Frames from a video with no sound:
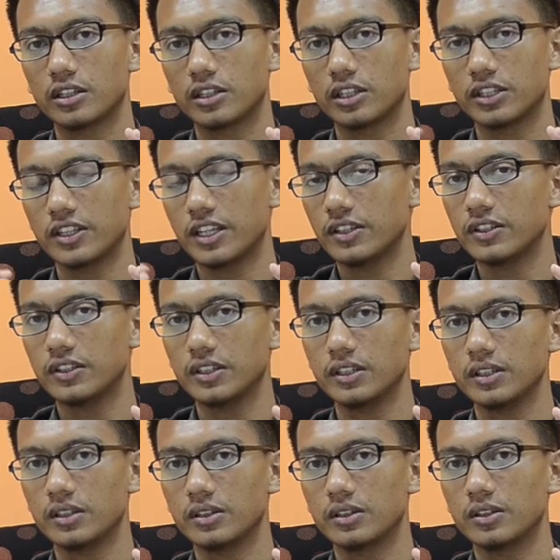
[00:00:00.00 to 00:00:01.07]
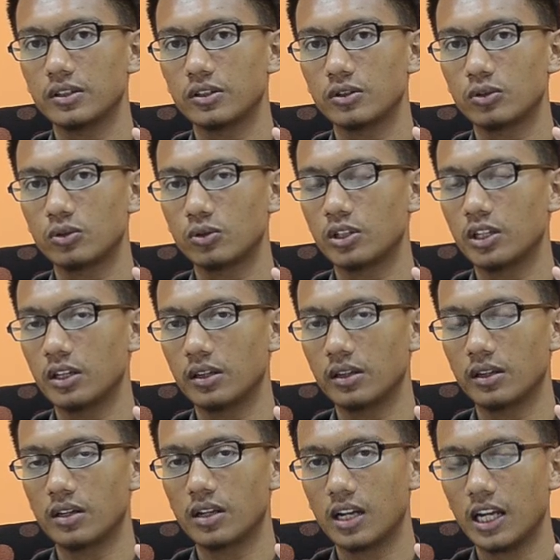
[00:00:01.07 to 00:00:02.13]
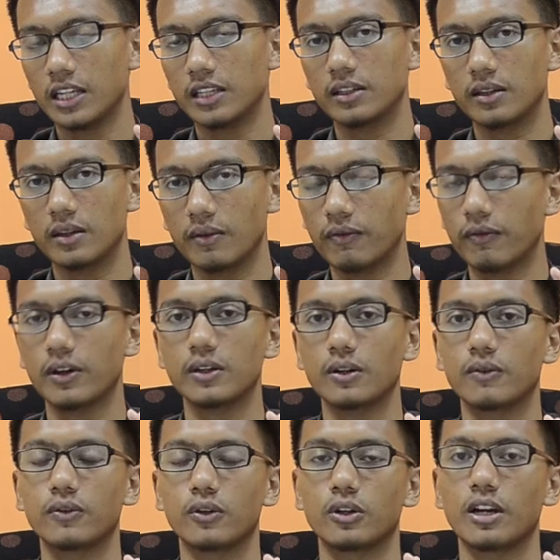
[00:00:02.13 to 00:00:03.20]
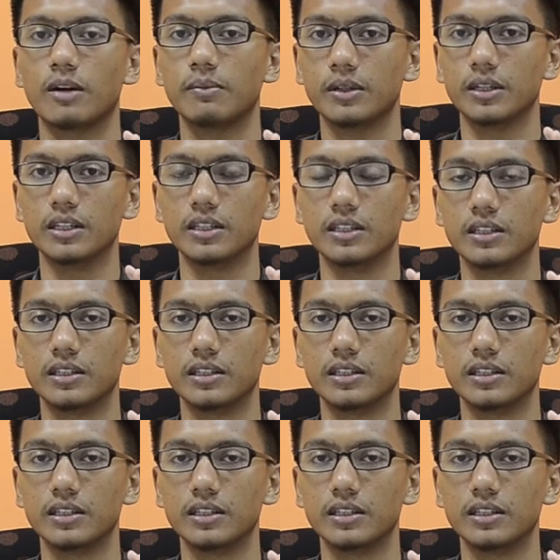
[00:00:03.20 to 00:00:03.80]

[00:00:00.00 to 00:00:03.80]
the sensor to the light in front of your camera,